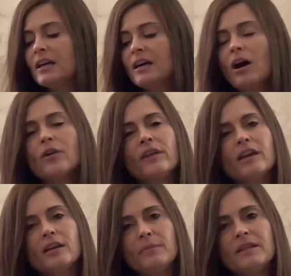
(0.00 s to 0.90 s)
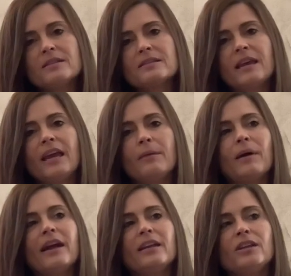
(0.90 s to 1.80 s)
are they going to be the same?
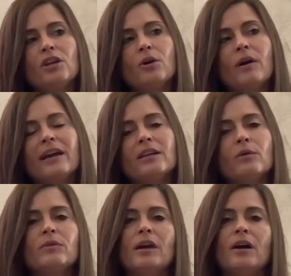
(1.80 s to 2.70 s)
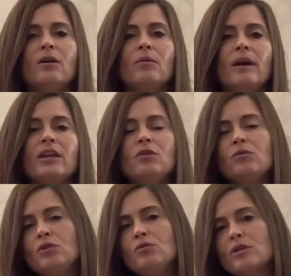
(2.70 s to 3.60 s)
I don't know. And
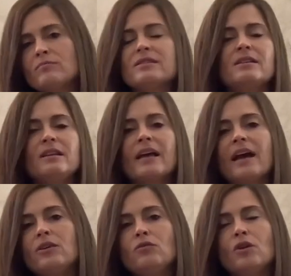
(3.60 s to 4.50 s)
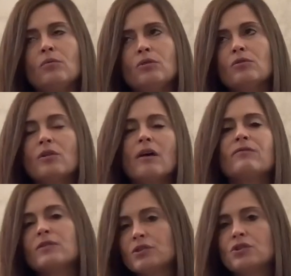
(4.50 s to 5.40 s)
you don't see that. You're
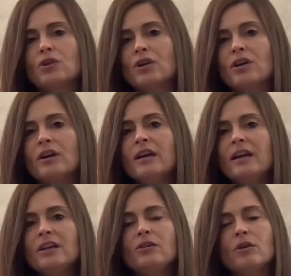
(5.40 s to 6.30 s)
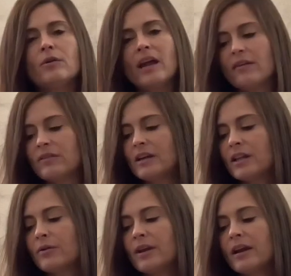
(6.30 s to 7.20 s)
not for sure. You don't have the
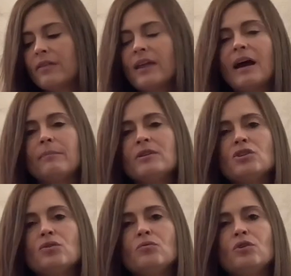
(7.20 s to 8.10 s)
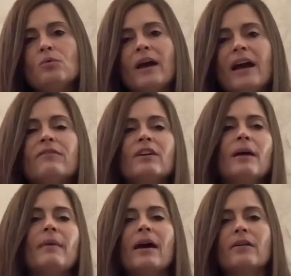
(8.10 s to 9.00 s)
clarity on that, but you have
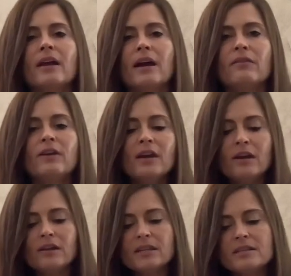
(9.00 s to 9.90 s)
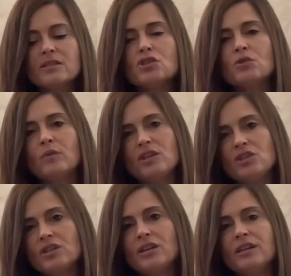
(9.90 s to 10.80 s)
come out of the
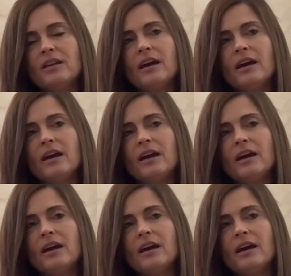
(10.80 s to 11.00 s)
situation,